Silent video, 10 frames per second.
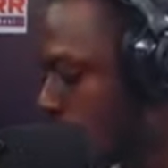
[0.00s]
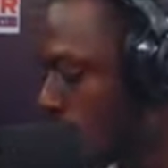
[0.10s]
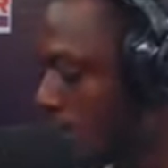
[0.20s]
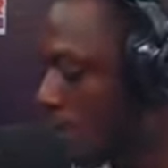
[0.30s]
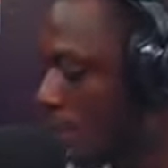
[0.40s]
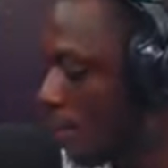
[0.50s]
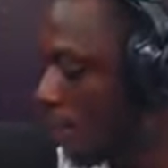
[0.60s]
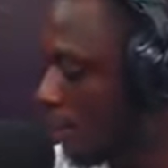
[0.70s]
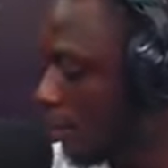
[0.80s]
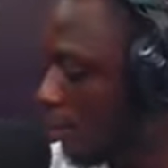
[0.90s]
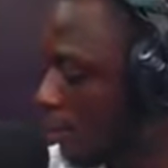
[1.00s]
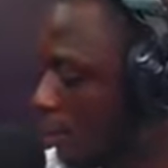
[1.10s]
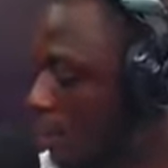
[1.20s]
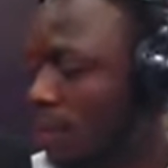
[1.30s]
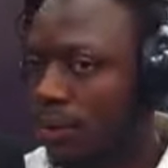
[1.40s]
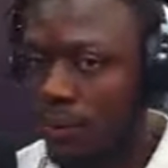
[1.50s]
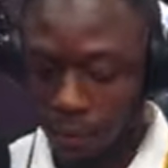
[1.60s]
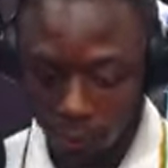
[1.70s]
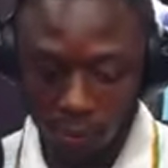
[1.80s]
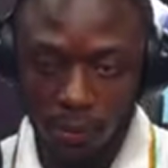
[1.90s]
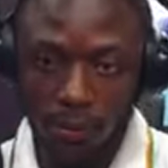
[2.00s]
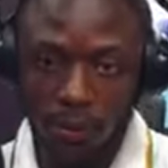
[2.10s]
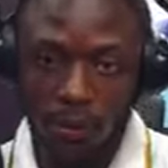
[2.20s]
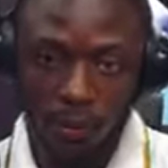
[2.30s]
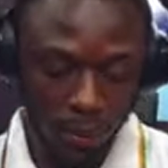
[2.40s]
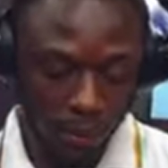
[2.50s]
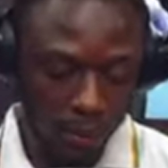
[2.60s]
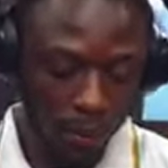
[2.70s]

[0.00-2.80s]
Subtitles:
Thank you so much. Good morning to yourself and to